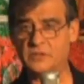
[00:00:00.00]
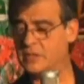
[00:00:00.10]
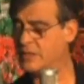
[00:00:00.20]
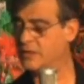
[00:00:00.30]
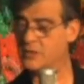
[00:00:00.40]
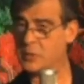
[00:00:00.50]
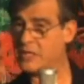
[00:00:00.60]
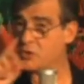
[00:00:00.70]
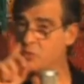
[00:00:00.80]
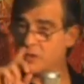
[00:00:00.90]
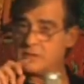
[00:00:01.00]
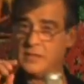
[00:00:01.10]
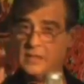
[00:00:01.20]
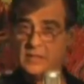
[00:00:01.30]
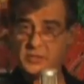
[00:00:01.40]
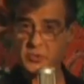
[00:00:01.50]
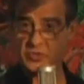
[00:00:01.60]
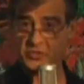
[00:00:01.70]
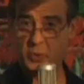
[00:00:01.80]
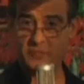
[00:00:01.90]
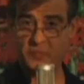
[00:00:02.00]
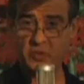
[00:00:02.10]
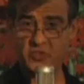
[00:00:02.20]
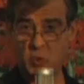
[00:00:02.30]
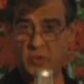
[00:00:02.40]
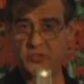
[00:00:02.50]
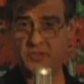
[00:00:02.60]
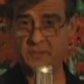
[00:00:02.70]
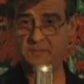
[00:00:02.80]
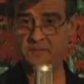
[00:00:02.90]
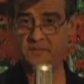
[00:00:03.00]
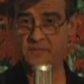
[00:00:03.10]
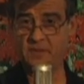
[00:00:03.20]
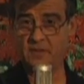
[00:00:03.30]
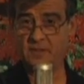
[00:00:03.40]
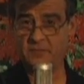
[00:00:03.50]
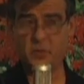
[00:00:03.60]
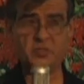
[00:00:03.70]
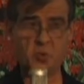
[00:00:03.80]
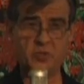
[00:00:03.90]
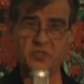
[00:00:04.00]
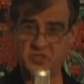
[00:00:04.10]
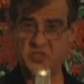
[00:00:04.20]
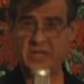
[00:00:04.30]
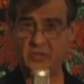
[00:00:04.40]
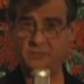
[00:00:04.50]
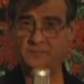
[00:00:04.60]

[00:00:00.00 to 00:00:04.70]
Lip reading: in the Urantia book, use the term first source and center.